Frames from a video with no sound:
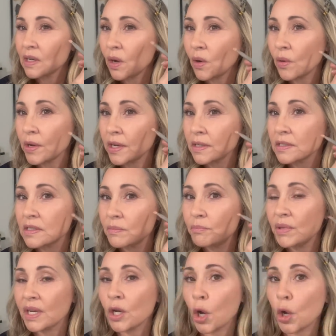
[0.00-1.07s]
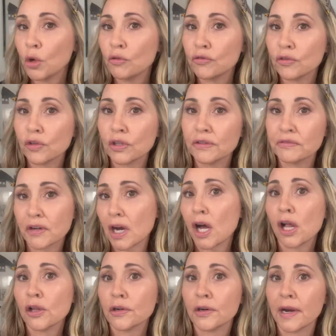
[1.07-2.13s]
oh, here's a big oval of
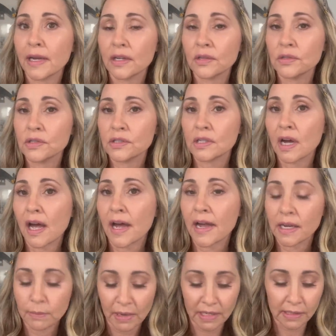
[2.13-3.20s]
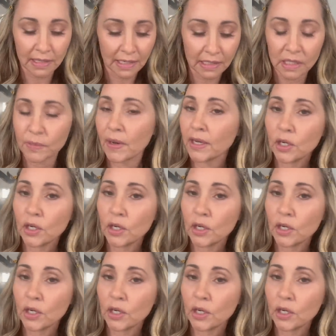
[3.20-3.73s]
color I used to hide my sunspot.